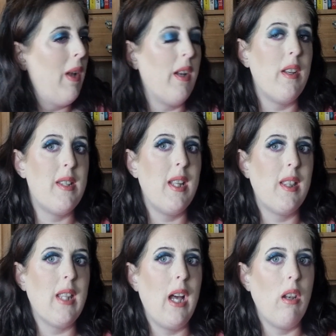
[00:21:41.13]
when
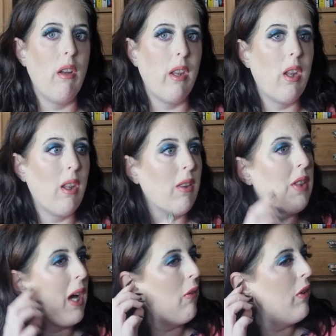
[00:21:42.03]
I did that,
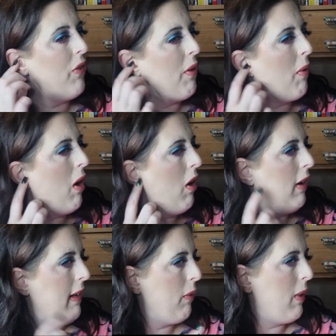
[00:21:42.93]
like, that review
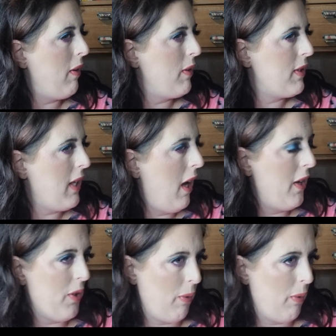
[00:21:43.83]
earlier where it